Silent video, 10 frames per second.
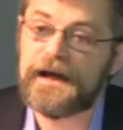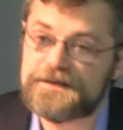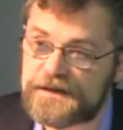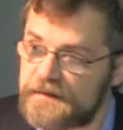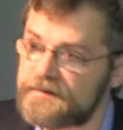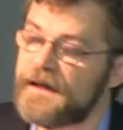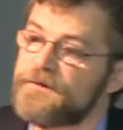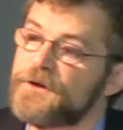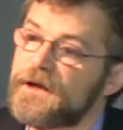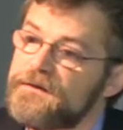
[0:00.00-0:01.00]
And just
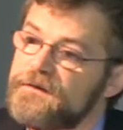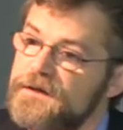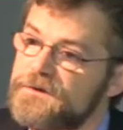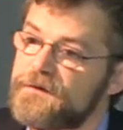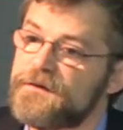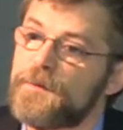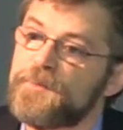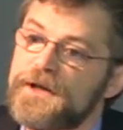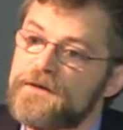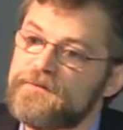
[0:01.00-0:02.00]
like vocalizations, they are
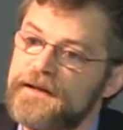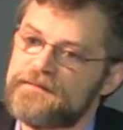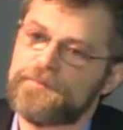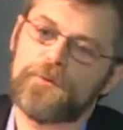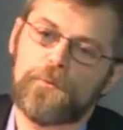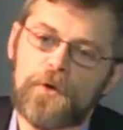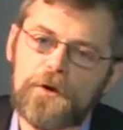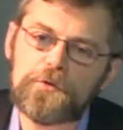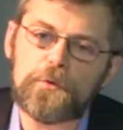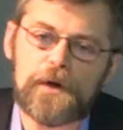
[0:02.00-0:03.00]
pretty inflexible.
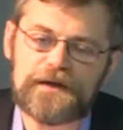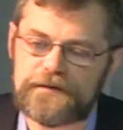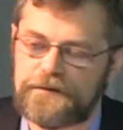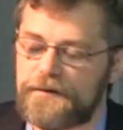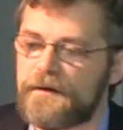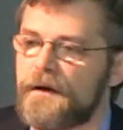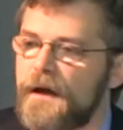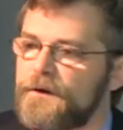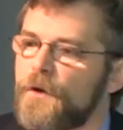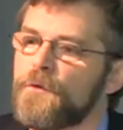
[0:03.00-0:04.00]
One question
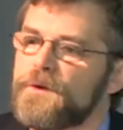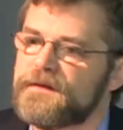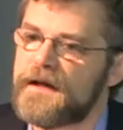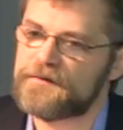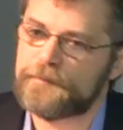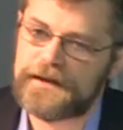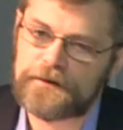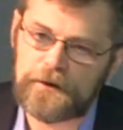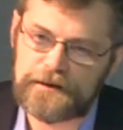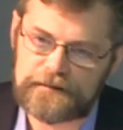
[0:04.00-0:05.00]
I always ask my
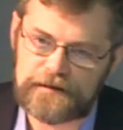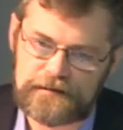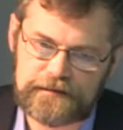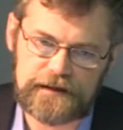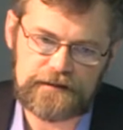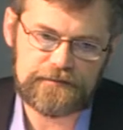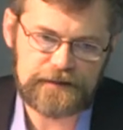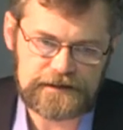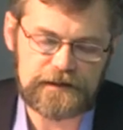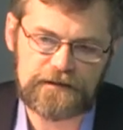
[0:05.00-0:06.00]
colleagues that study
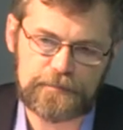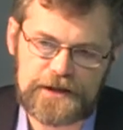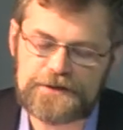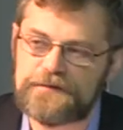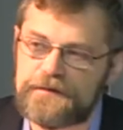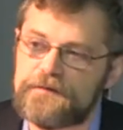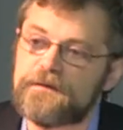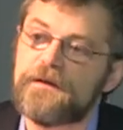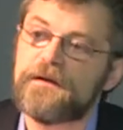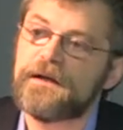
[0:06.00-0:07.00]
facial expressions
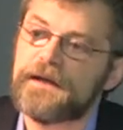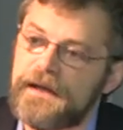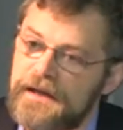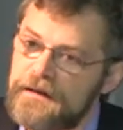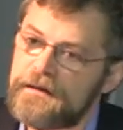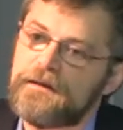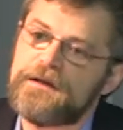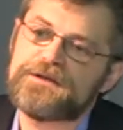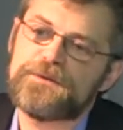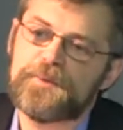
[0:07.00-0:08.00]
is, can
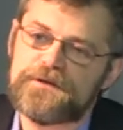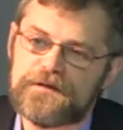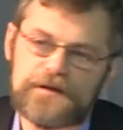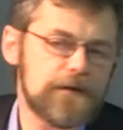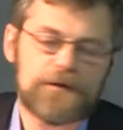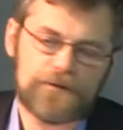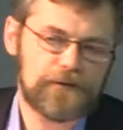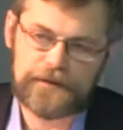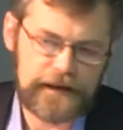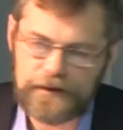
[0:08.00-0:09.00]
a chimpanzee
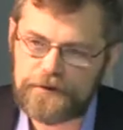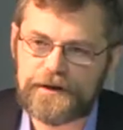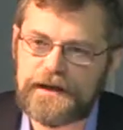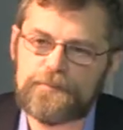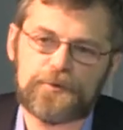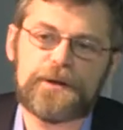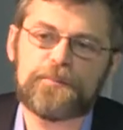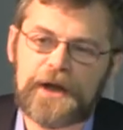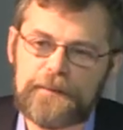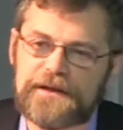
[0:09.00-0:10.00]
or another ape or a
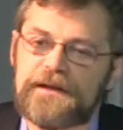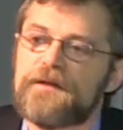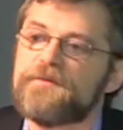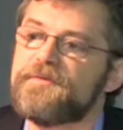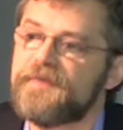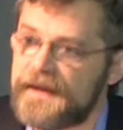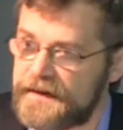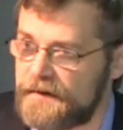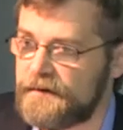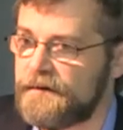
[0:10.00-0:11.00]
primate
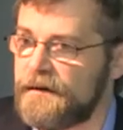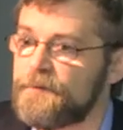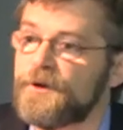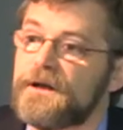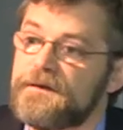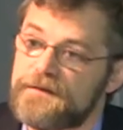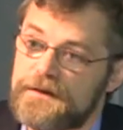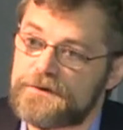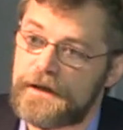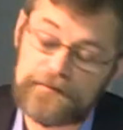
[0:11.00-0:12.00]
fake a
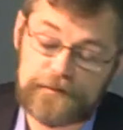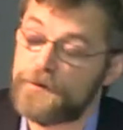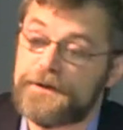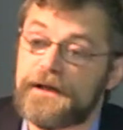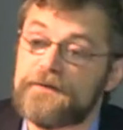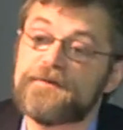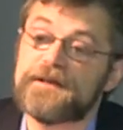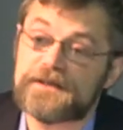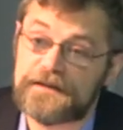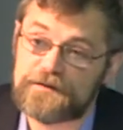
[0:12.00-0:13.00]
vocalization, a
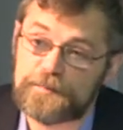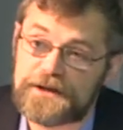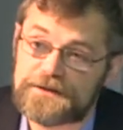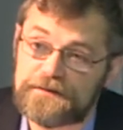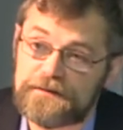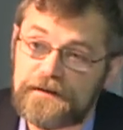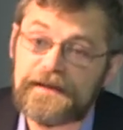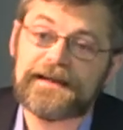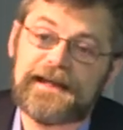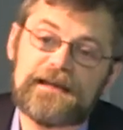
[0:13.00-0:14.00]
facial expression?
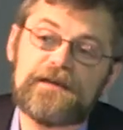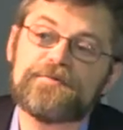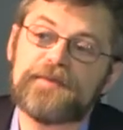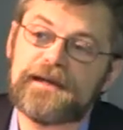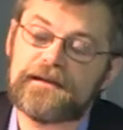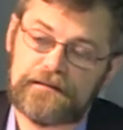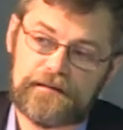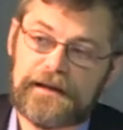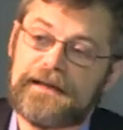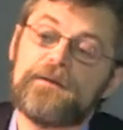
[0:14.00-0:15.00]
Can they fake,
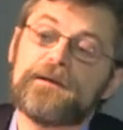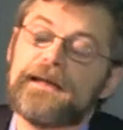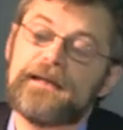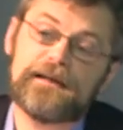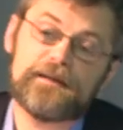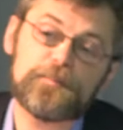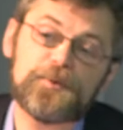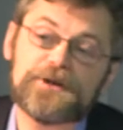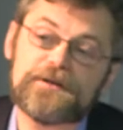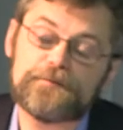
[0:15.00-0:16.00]
can they
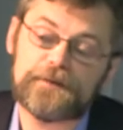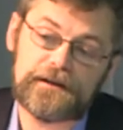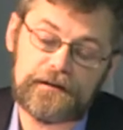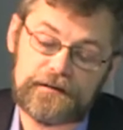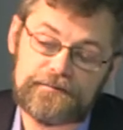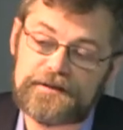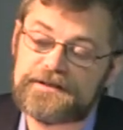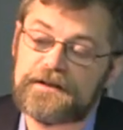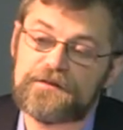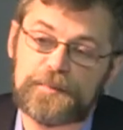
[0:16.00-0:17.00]
put a
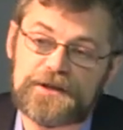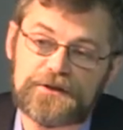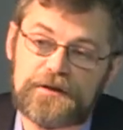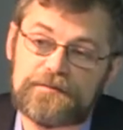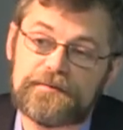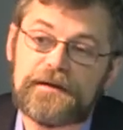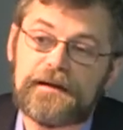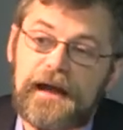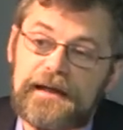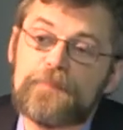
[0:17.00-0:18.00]
facial expression of,
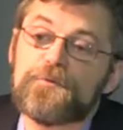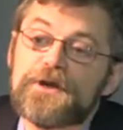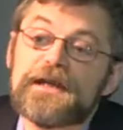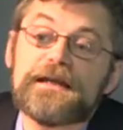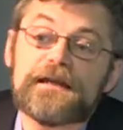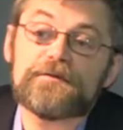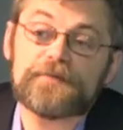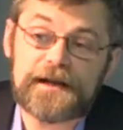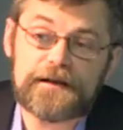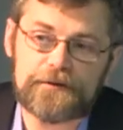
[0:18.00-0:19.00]
I am really
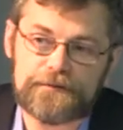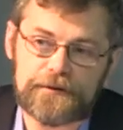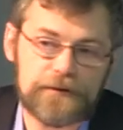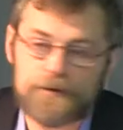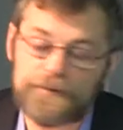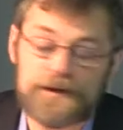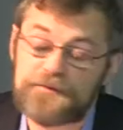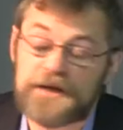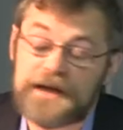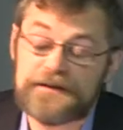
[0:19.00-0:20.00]
afraid of you, when
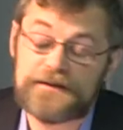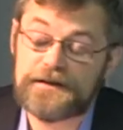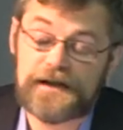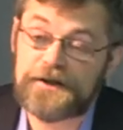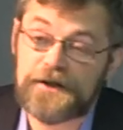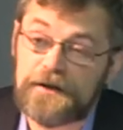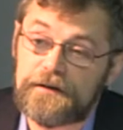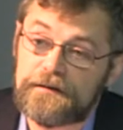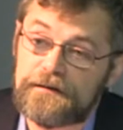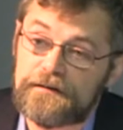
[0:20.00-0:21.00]
in reality they are
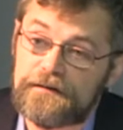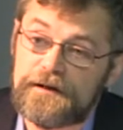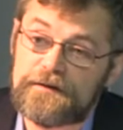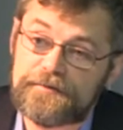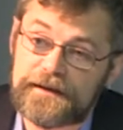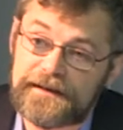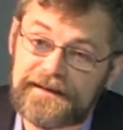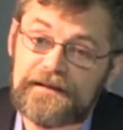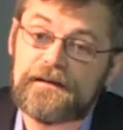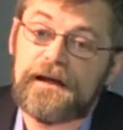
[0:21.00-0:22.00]
not, they are
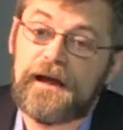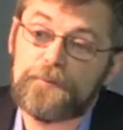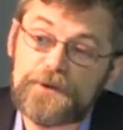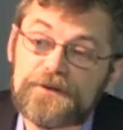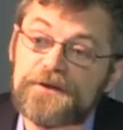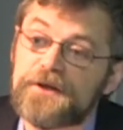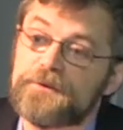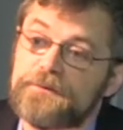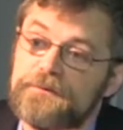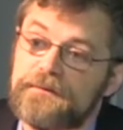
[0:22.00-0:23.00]
faking it, and we don't
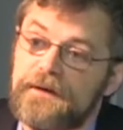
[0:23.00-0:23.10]
know.